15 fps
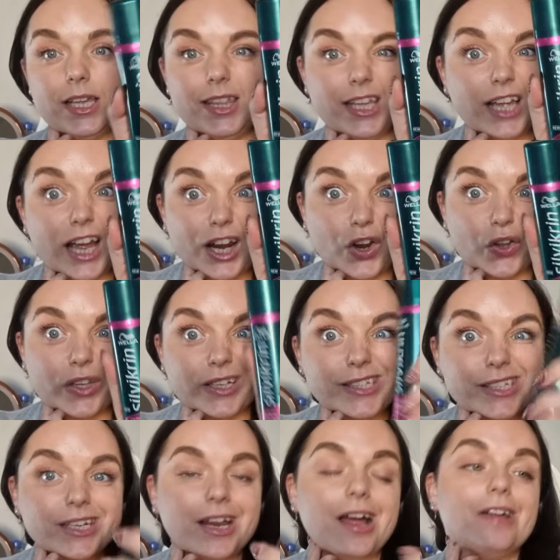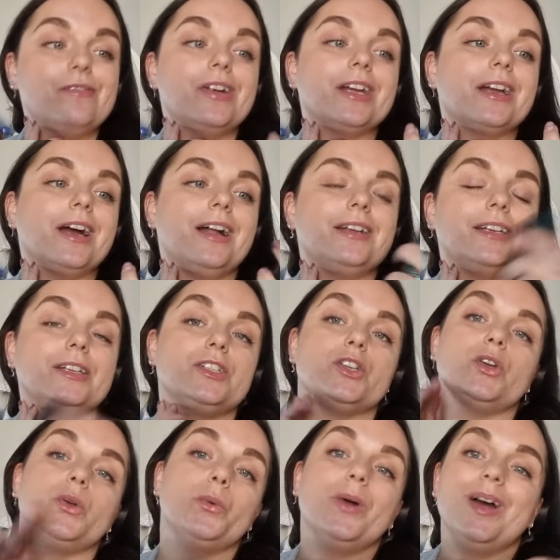I think I got this in the advent calendar
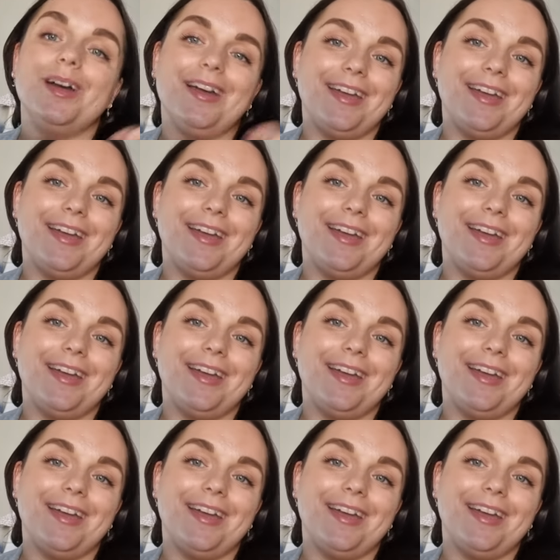too.